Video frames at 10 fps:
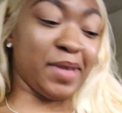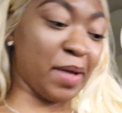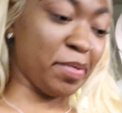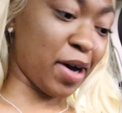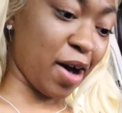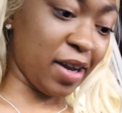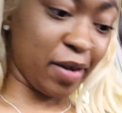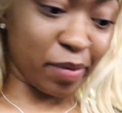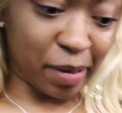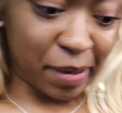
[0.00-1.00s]
they put all
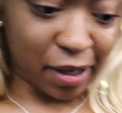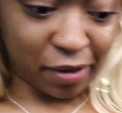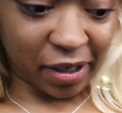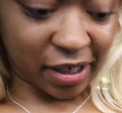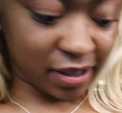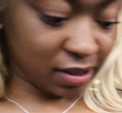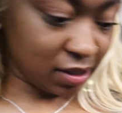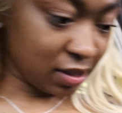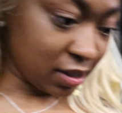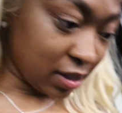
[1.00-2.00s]
that ribbon on there.
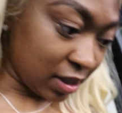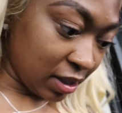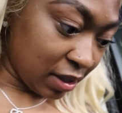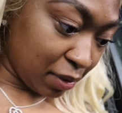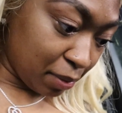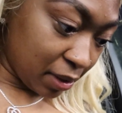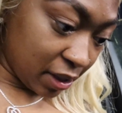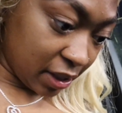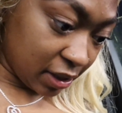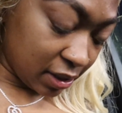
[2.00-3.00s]

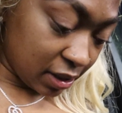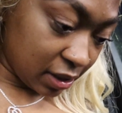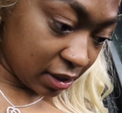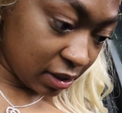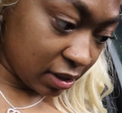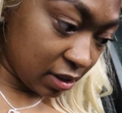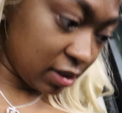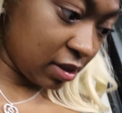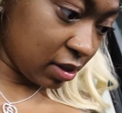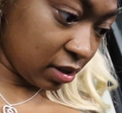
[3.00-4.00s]
But
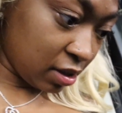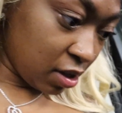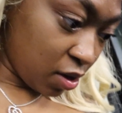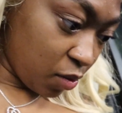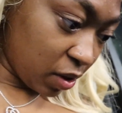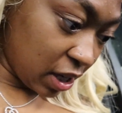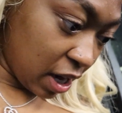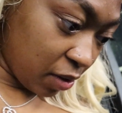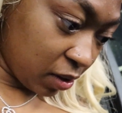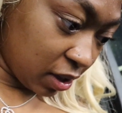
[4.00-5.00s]
what did
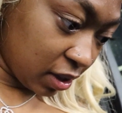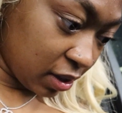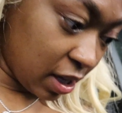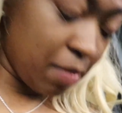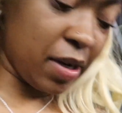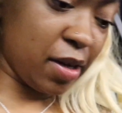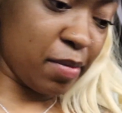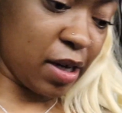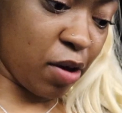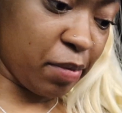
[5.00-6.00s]
I order? M&M
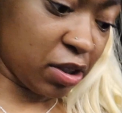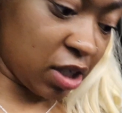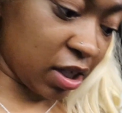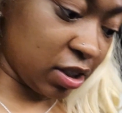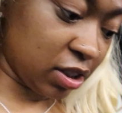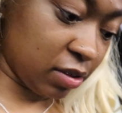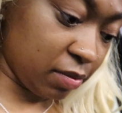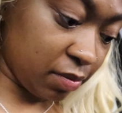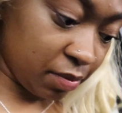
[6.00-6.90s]
and oatmeal chocolate chip.